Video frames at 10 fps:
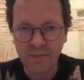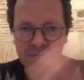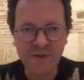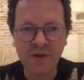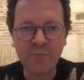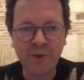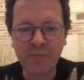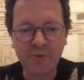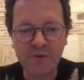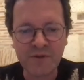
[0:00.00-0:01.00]
some
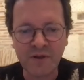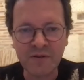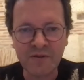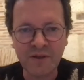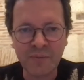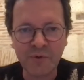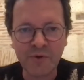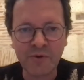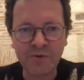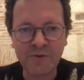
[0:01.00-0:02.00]
papers on
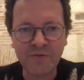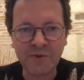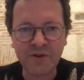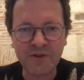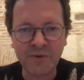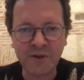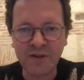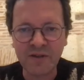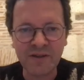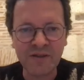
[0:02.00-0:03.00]
empirical software
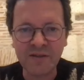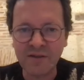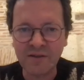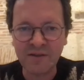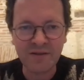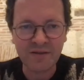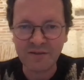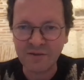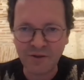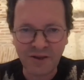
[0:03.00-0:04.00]
engineering in
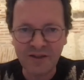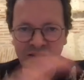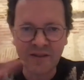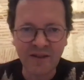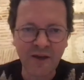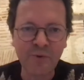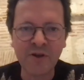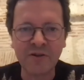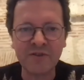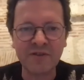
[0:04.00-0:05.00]
any
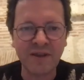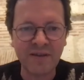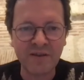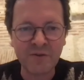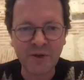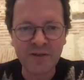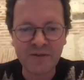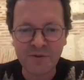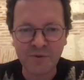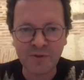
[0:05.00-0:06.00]
area of it that
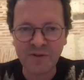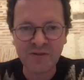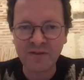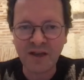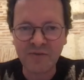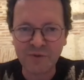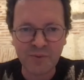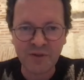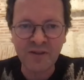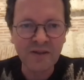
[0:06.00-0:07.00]
interests you. It doesn't have to
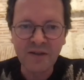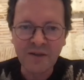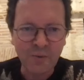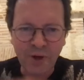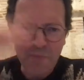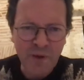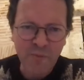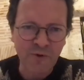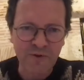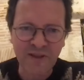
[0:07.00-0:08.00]
be one
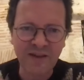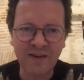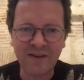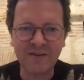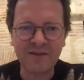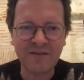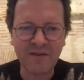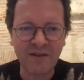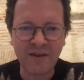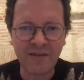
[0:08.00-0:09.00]
paper a day or
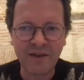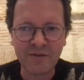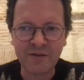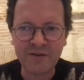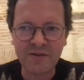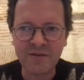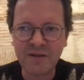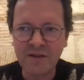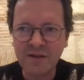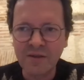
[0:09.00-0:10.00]
anything like that. You can
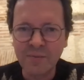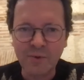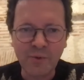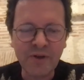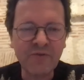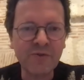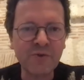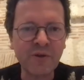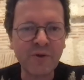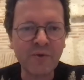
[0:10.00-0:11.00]
just, but whenever you
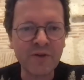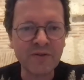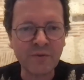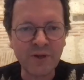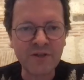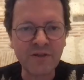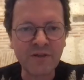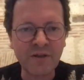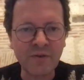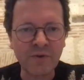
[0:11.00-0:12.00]
come across a
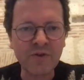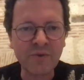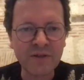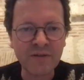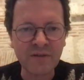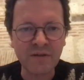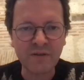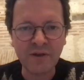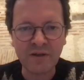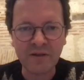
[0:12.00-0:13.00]
question that you're interested in,
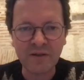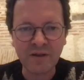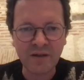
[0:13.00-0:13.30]
you can